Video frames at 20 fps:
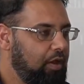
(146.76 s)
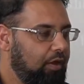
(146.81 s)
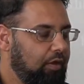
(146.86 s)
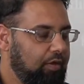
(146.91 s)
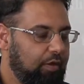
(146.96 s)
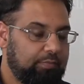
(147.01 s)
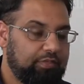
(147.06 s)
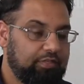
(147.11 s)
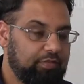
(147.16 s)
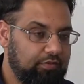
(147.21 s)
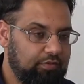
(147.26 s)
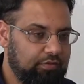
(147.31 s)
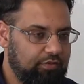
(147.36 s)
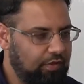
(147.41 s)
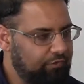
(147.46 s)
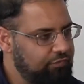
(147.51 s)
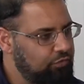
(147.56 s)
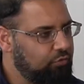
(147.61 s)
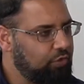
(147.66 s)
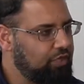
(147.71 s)
I mean,
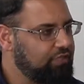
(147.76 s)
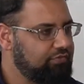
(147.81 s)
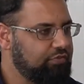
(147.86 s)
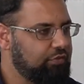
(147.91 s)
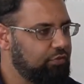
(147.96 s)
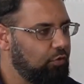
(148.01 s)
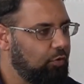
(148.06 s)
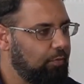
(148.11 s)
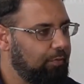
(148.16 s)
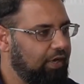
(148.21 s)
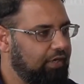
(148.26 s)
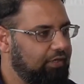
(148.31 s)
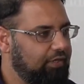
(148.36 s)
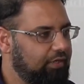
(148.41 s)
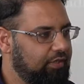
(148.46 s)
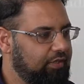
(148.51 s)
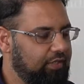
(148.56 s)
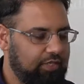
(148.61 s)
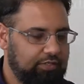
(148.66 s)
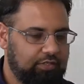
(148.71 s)
have you guys ever thought about
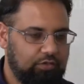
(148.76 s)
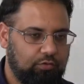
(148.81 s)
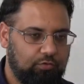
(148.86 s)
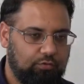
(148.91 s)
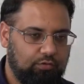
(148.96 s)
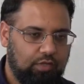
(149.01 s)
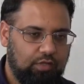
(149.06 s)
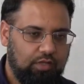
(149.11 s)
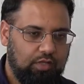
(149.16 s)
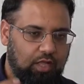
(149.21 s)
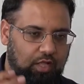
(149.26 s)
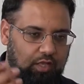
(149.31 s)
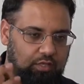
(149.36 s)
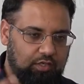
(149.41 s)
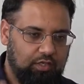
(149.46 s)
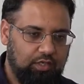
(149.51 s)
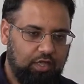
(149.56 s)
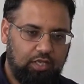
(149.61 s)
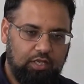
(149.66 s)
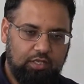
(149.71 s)
that? Like,
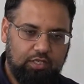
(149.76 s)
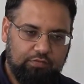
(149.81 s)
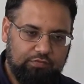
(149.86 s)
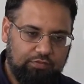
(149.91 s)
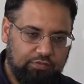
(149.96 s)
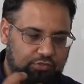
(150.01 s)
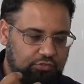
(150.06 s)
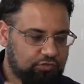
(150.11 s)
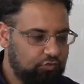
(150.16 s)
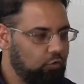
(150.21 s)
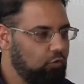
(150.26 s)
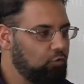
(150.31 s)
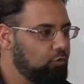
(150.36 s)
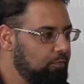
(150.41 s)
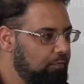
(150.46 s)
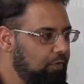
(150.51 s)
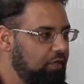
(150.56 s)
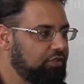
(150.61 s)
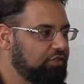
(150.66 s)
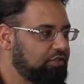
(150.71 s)
Allah loves us so
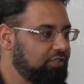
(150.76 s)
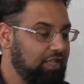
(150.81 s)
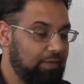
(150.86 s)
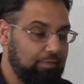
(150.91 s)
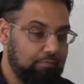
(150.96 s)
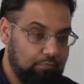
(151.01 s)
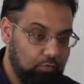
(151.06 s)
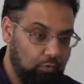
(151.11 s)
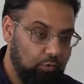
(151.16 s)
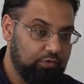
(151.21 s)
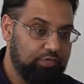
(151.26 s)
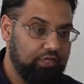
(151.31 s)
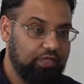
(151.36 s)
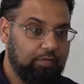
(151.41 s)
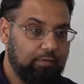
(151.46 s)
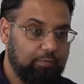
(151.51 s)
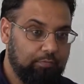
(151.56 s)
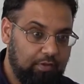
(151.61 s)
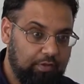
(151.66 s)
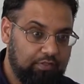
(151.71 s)
much that more than
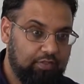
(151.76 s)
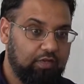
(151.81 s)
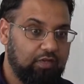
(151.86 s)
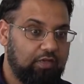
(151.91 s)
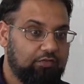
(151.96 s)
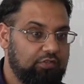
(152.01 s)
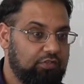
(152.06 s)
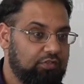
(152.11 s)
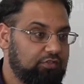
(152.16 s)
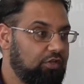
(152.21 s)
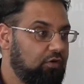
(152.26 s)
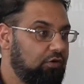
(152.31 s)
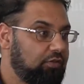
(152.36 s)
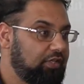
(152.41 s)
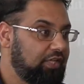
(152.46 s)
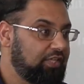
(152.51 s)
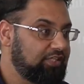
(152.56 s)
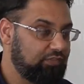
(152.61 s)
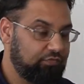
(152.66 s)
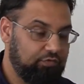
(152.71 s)
a mother loves her child.
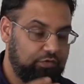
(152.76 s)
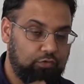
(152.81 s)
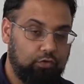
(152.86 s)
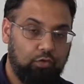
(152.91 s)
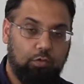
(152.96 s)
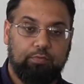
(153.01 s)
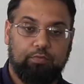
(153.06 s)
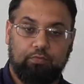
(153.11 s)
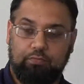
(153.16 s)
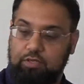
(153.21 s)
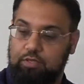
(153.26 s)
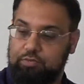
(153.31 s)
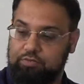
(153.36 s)
That's phenomenal.